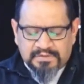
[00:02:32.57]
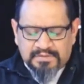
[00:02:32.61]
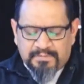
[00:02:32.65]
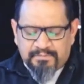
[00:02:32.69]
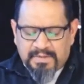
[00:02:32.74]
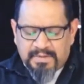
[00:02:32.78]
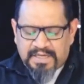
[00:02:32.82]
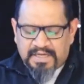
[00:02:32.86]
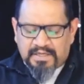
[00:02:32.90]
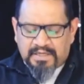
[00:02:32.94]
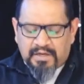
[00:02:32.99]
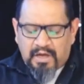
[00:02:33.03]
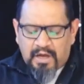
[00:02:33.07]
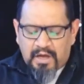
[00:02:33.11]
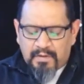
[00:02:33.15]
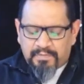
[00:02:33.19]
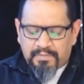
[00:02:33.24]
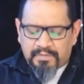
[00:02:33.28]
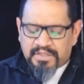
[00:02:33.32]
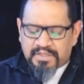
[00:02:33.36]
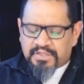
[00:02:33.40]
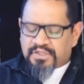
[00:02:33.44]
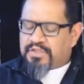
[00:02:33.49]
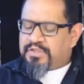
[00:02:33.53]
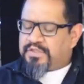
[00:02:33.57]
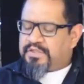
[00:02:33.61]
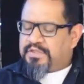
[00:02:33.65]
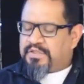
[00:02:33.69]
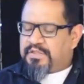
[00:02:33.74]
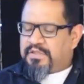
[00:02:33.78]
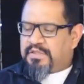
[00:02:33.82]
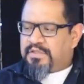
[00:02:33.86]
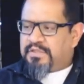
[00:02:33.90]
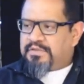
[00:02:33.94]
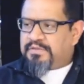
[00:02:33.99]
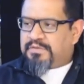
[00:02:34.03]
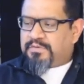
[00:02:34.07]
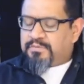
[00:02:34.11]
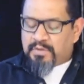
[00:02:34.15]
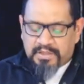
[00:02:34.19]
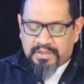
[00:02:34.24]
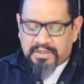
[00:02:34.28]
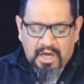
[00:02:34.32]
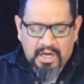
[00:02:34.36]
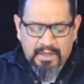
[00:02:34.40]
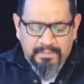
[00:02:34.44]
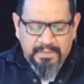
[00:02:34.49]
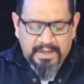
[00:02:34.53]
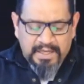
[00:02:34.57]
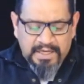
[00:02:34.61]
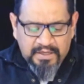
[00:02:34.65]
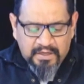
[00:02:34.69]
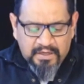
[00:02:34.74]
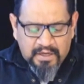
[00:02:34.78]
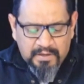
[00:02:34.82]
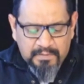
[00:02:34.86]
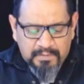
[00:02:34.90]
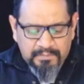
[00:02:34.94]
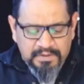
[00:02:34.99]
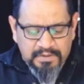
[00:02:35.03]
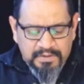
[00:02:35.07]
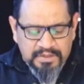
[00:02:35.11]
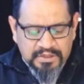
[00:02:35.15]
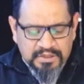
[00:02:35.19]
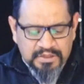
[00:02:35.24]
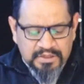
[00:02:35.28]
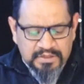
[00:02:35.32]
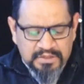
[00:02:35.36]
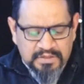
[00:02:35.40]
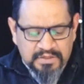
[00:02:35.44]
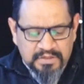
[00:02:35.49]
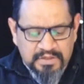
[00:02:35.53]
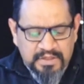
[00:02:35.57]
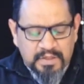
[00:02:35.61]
might accomplish what God might accomplish.